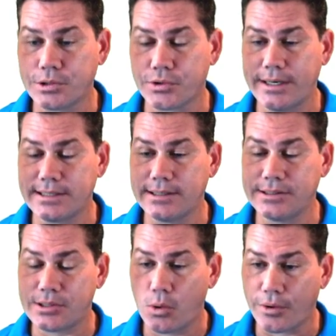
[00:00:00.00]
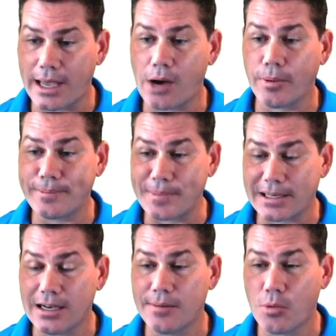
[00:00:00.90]
regions. Well, that will
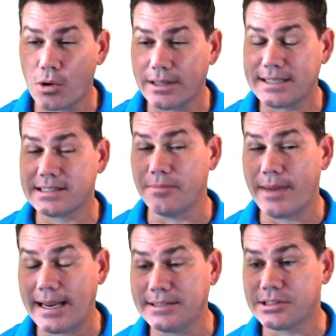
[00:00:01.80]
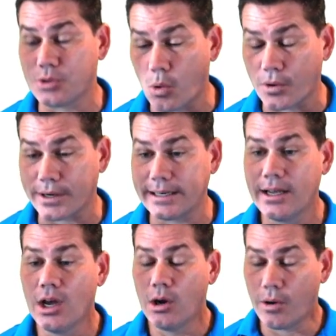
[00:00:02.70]
become more or less the main story
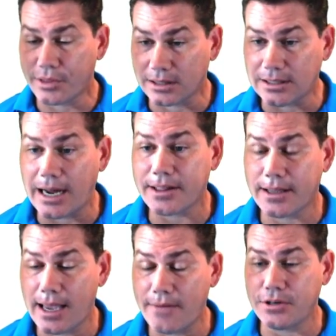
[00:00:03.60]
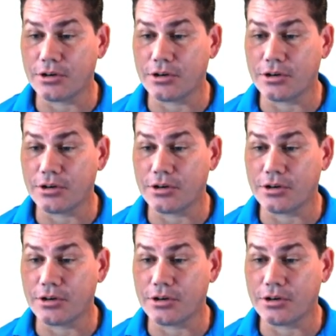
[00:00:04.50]
with a lot of the heavier